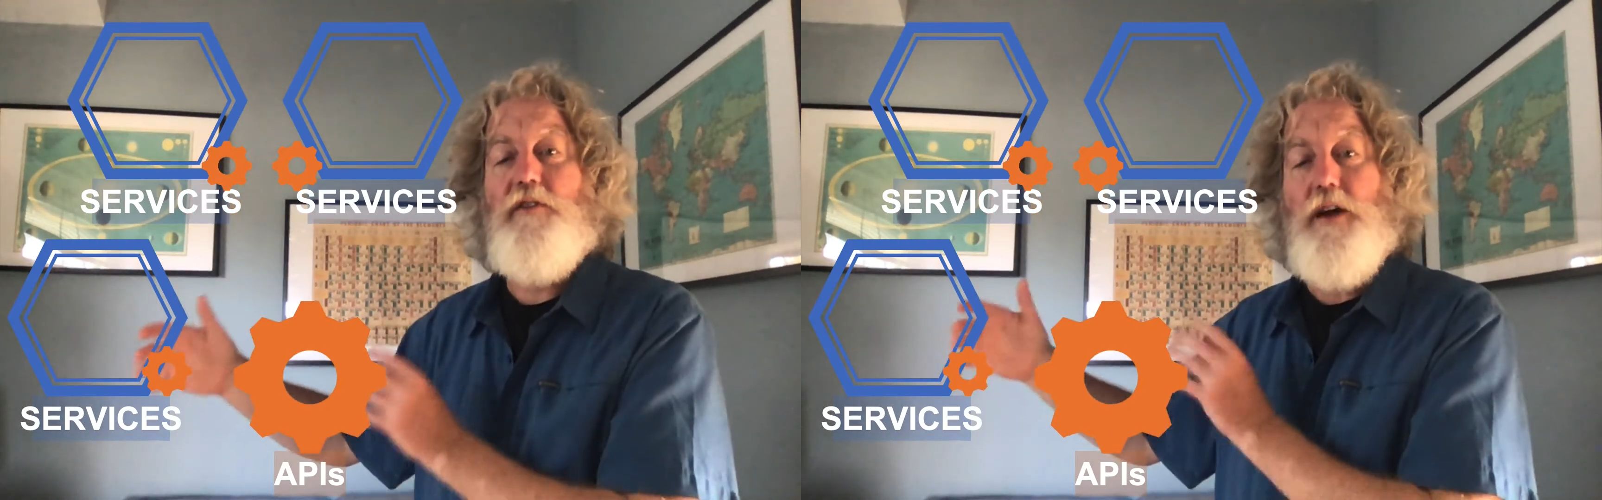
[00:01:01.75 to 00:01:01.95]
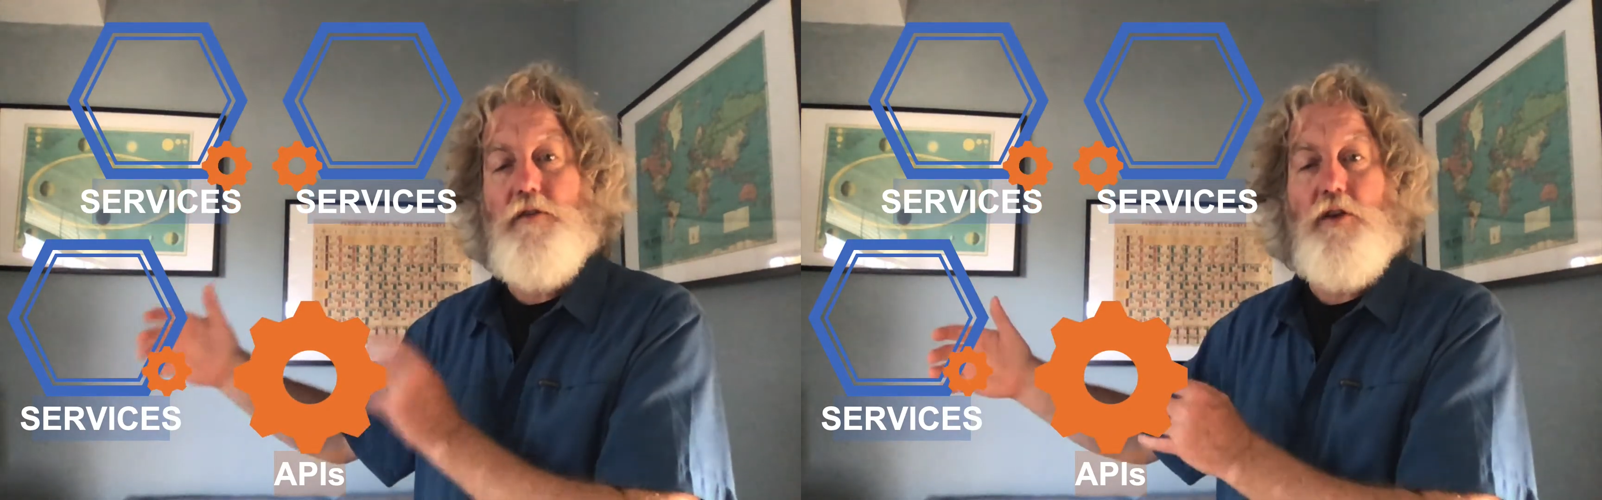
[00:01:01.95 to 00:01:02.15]

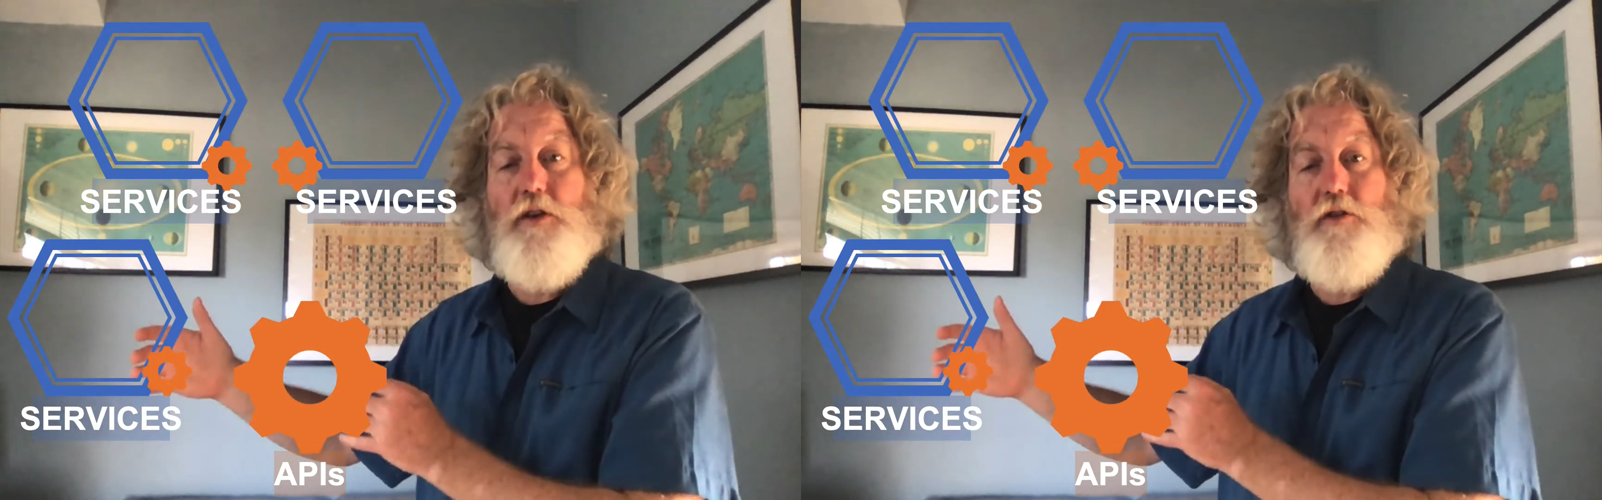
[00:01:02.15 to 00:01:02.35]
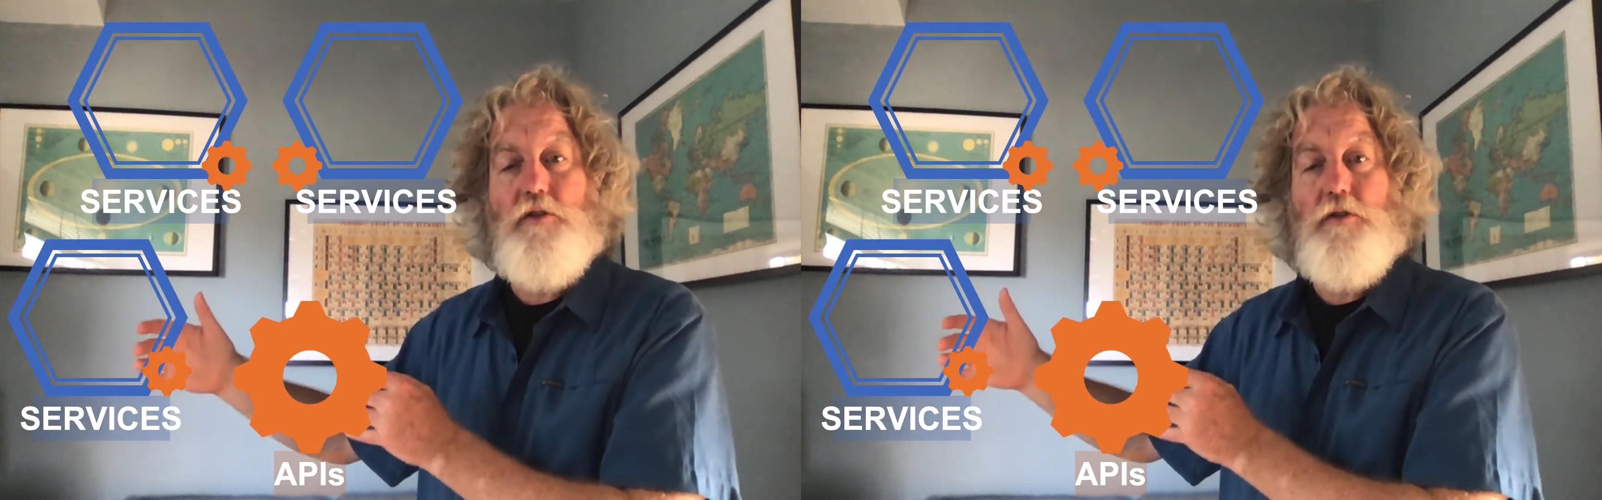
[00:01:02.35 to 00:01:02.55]

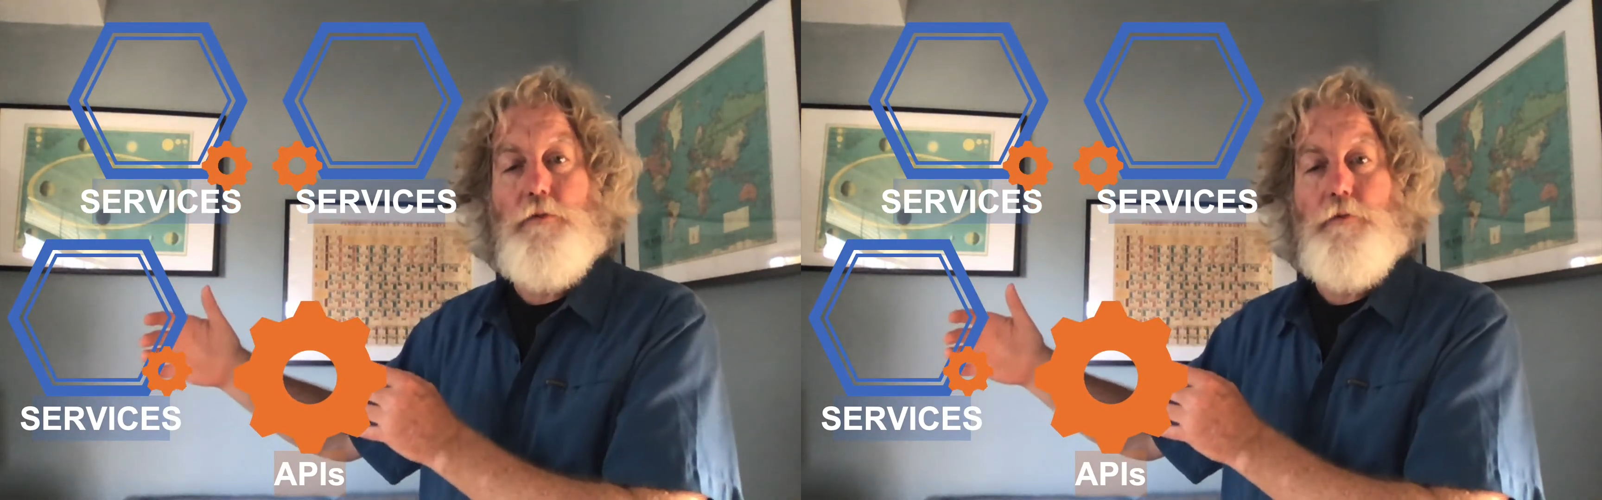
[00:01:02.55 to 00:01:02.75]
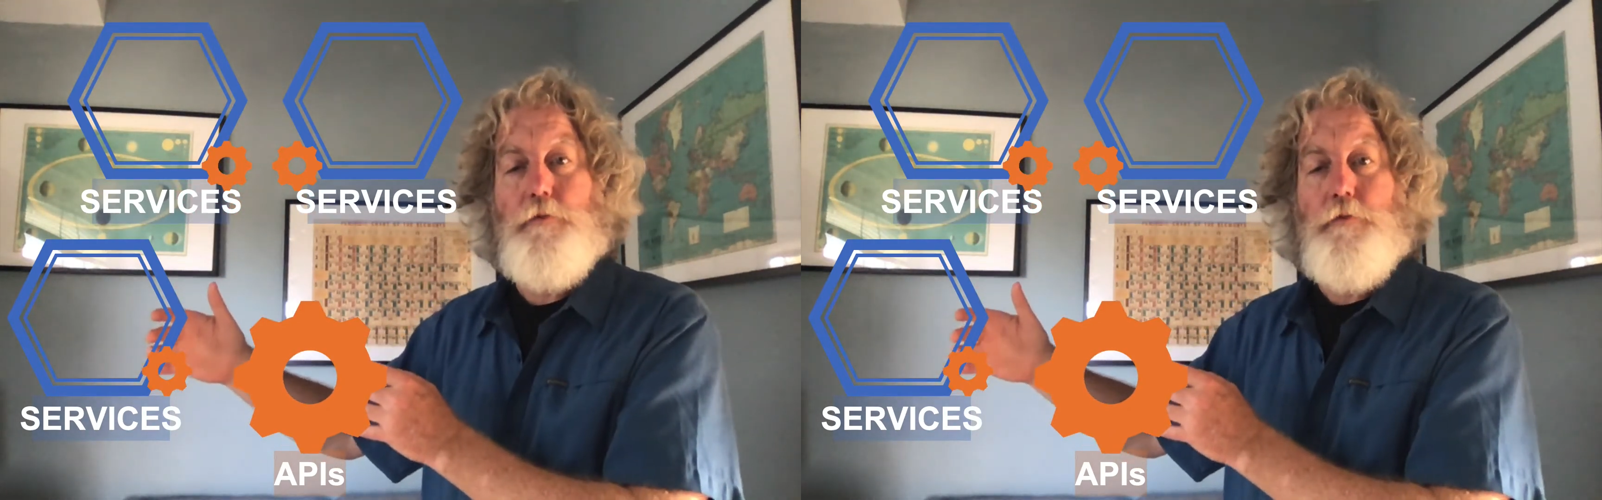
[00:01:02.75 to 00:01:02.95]
governance.
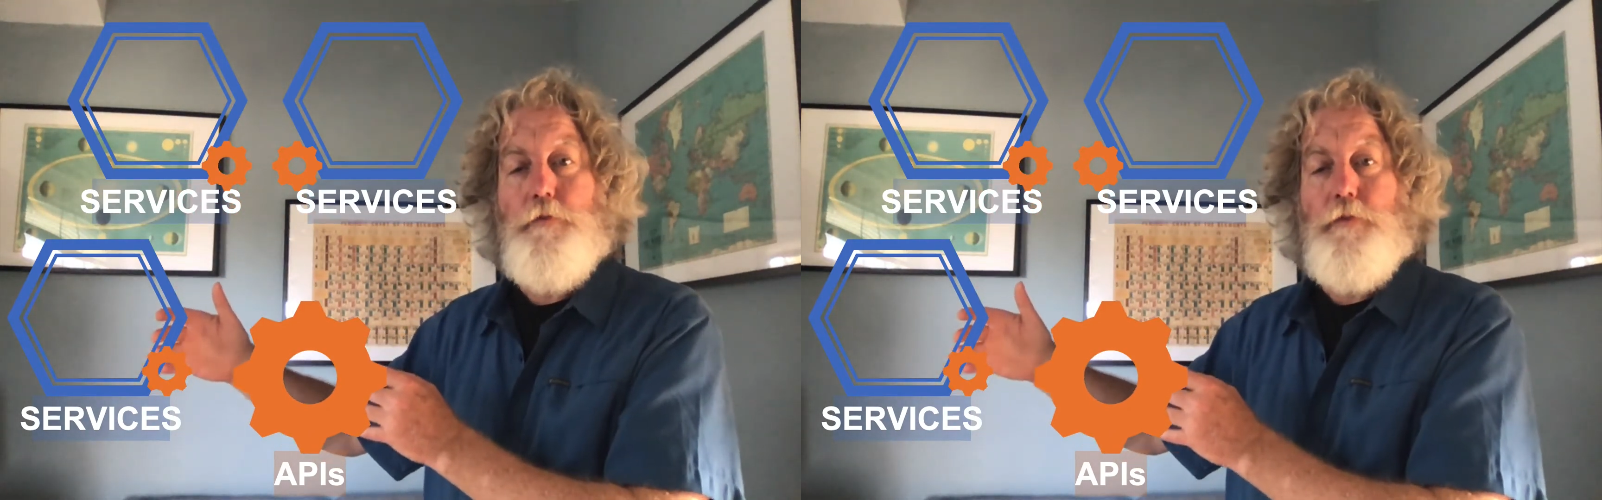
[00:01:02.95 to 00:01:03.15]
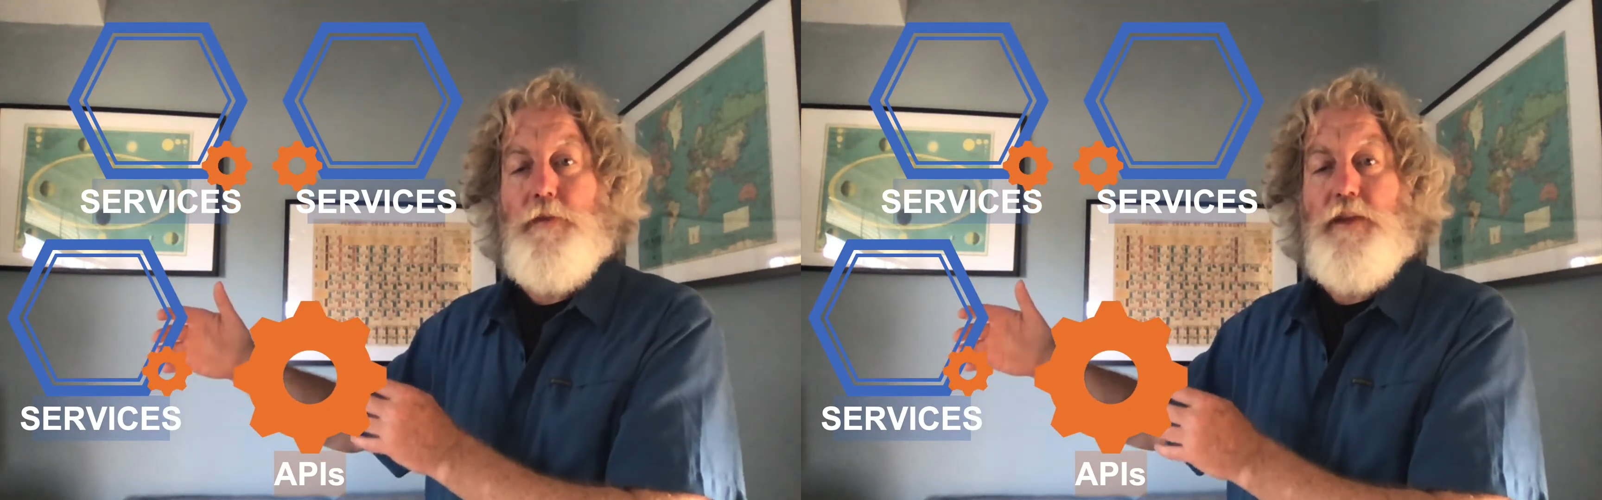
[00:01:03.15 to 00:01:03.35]

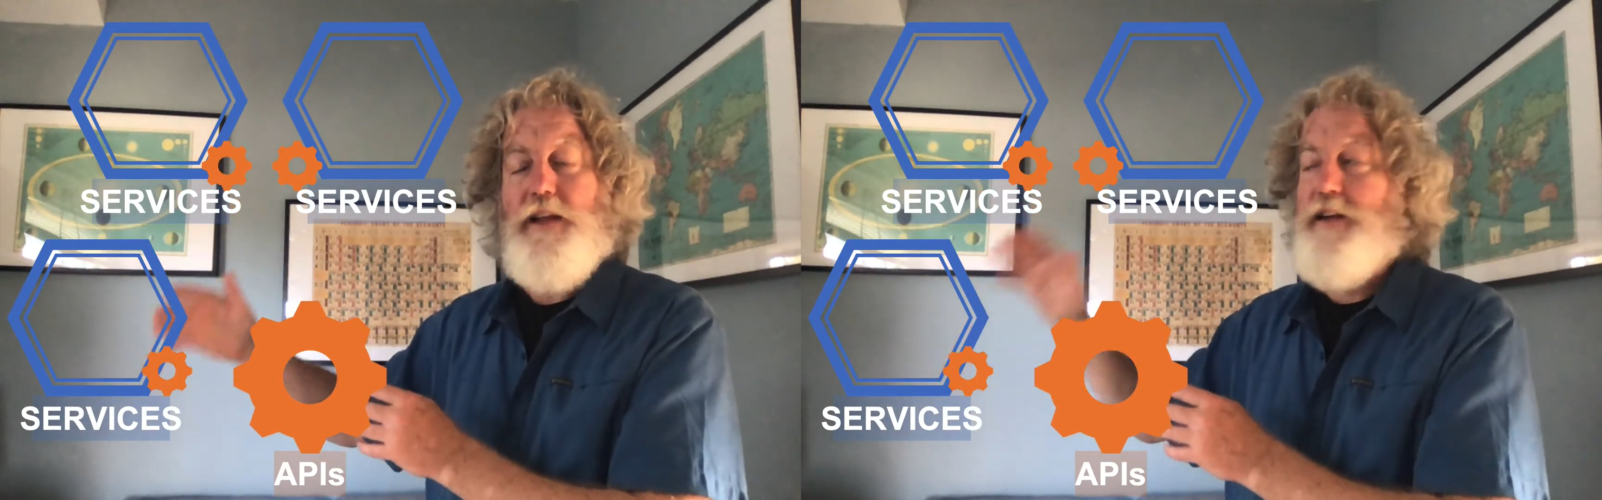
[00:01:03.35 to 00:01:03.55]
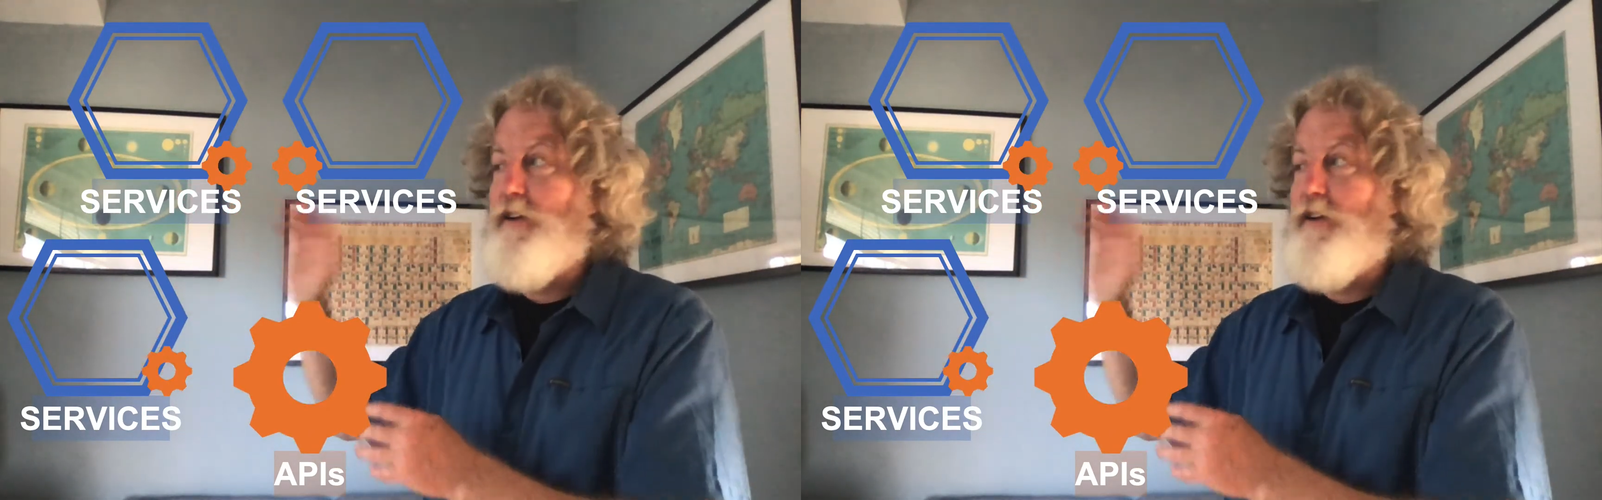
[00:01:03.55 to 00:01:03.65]
Now, that